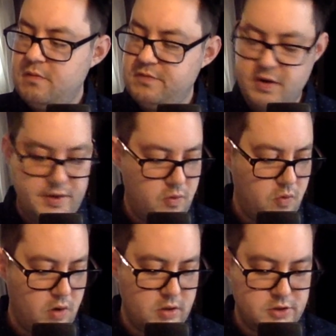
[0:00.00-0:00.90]
Very
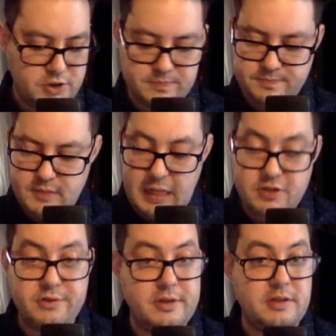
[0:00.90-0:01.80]
orange. And it
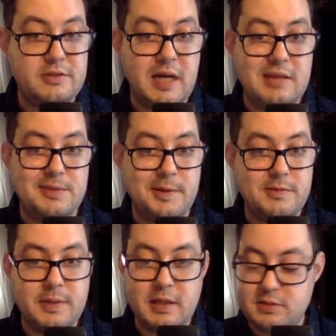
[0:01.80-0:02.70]
turns out there's not supposed
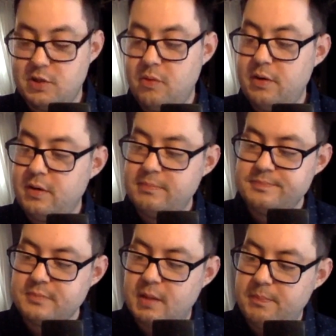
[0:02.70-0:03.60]
to be like 2 in them,
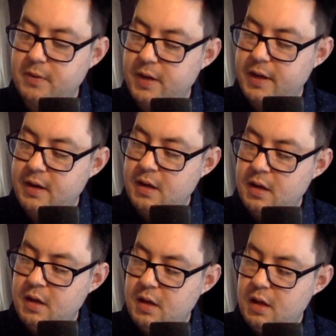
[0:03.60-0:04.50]
but
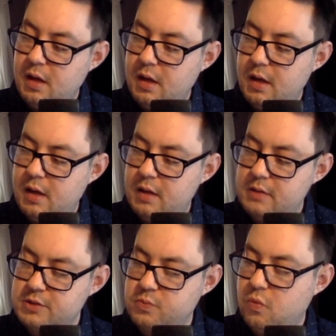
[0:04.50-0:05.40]

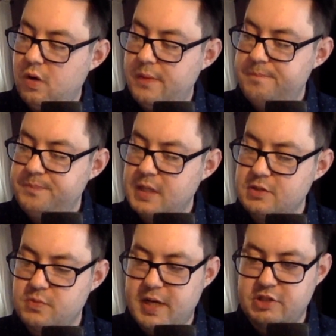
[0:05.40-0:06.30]
just 1. And
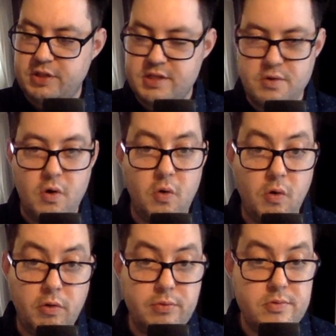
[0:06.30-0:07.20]
this one actually has a
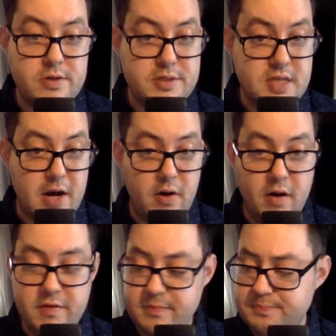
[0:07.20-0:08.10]
hole through the center
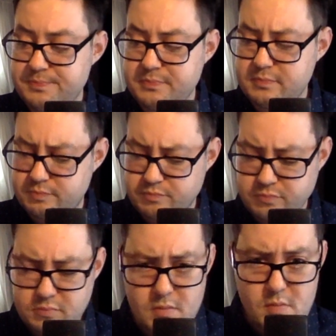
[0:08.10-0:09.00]
of it,
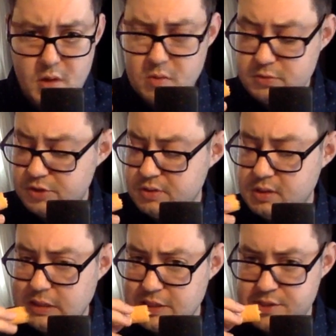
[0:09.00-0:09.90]
which is a
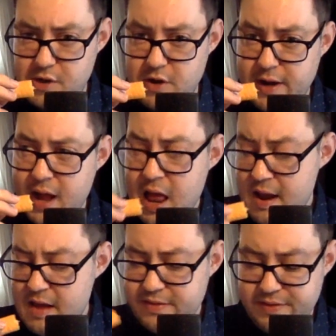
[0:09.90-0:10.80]
little disheartening
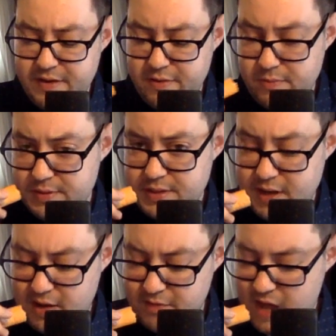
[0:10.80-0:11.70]
that the other one didn't
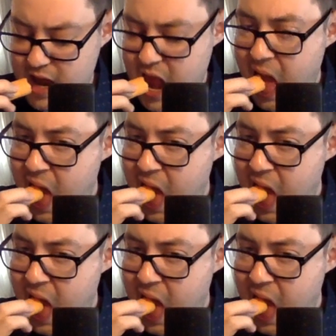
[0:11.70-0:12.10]
have that.